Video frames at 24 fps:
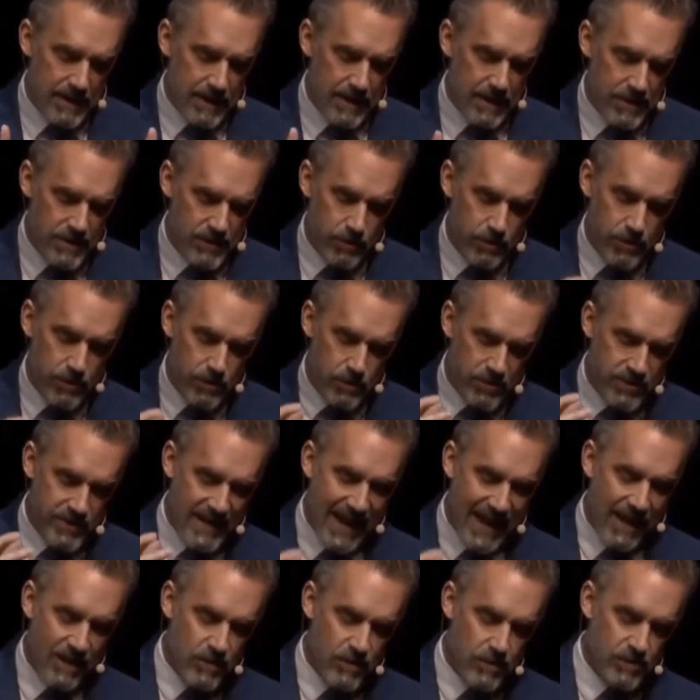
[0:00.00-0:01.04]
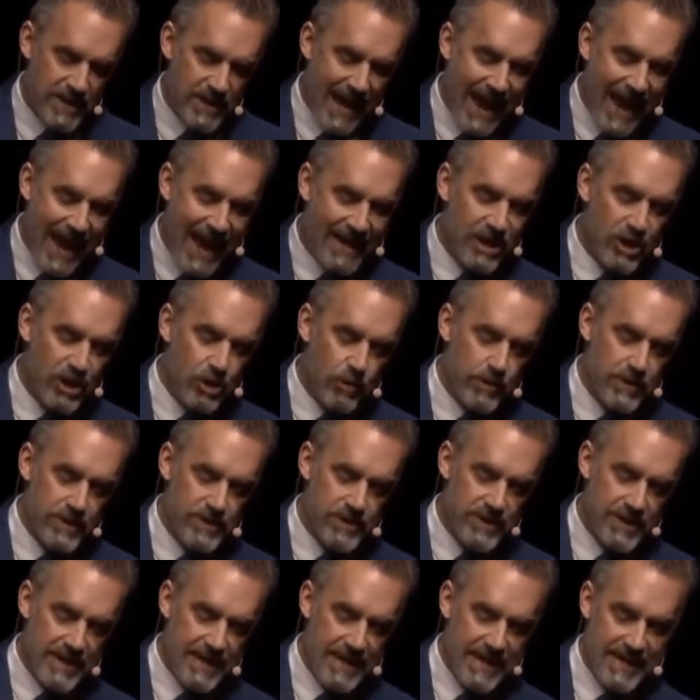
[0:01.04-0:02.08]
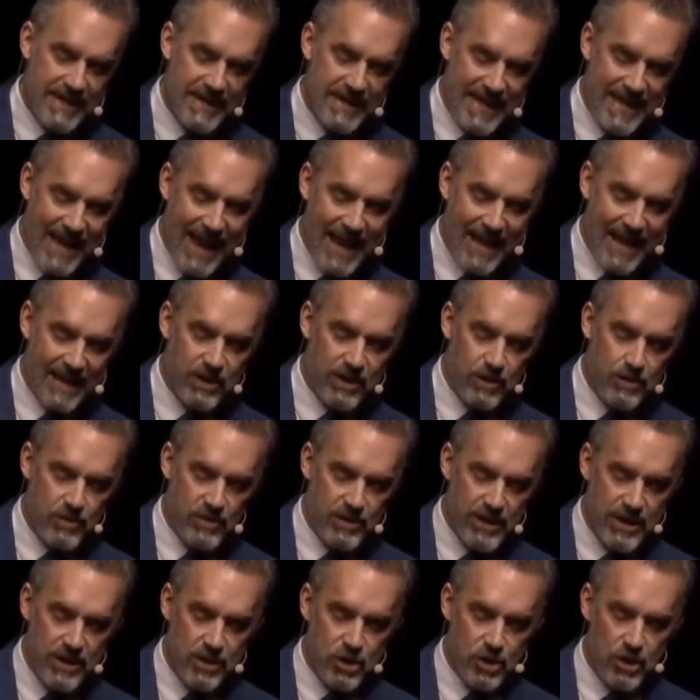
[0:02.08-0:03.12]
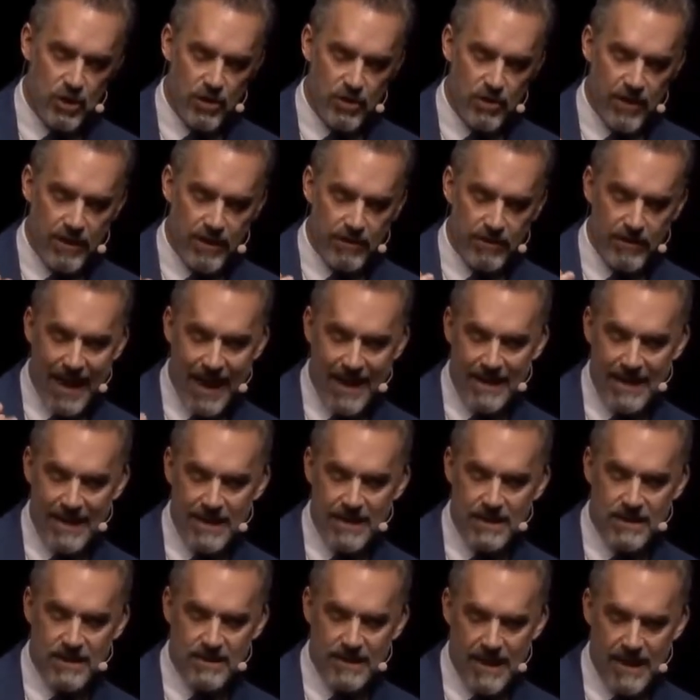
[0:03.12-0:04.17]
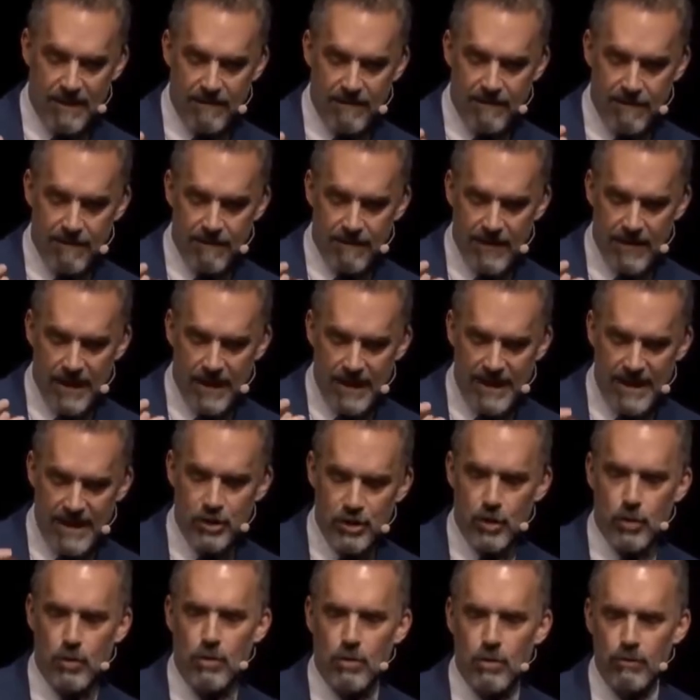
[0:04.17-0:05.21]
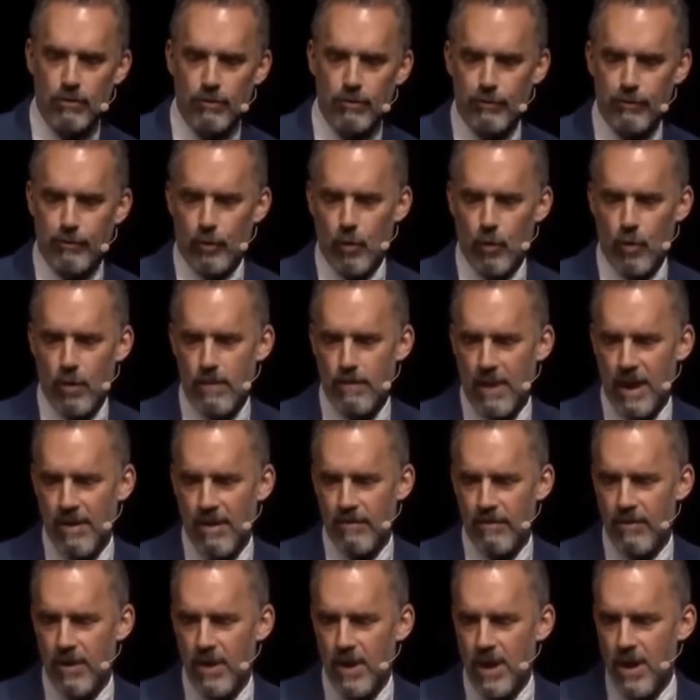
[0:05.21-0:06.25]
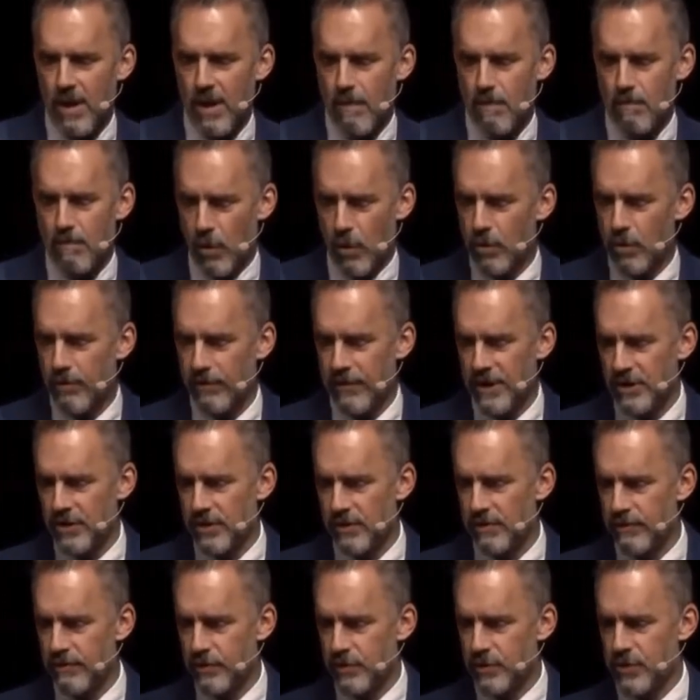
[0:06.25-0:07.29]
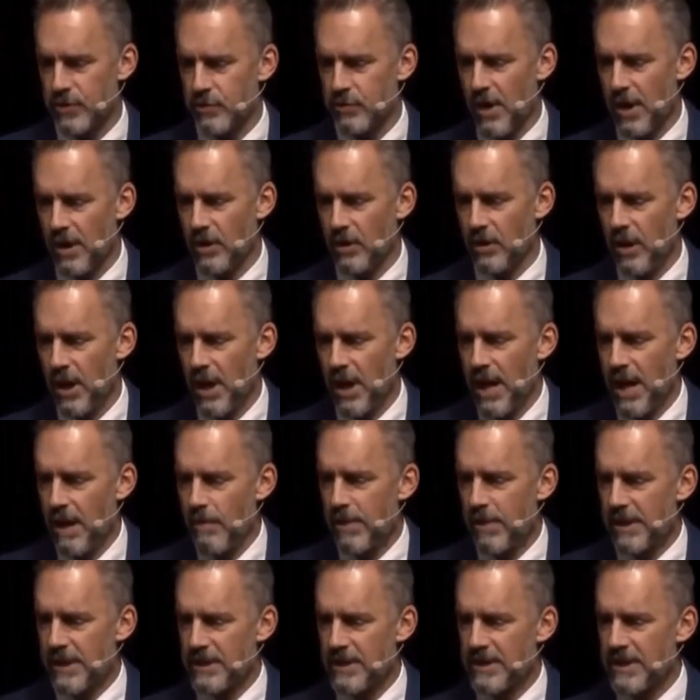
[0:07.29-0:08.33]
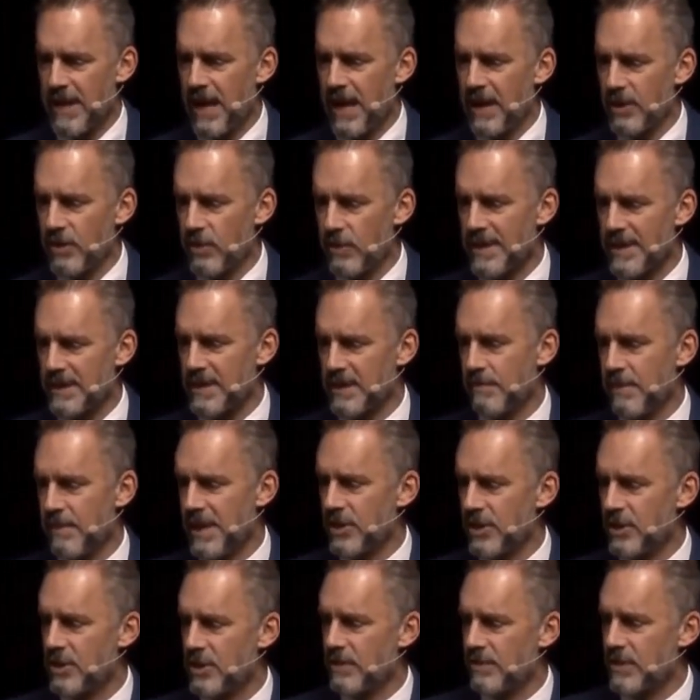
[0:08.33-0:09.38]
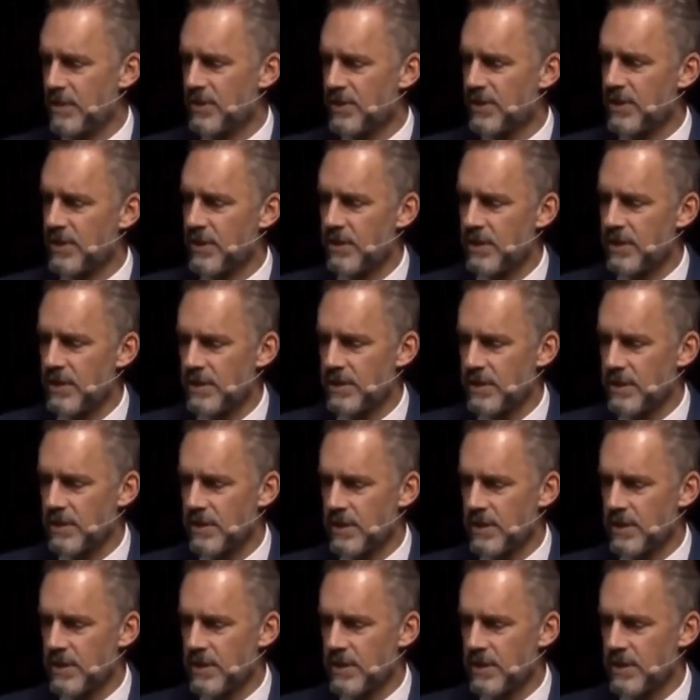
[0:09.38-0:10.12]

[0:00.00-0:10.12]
so there's accuracy in the accusation that that is a eternal form of motivation for struggle, but it's an underestimation of the seriousness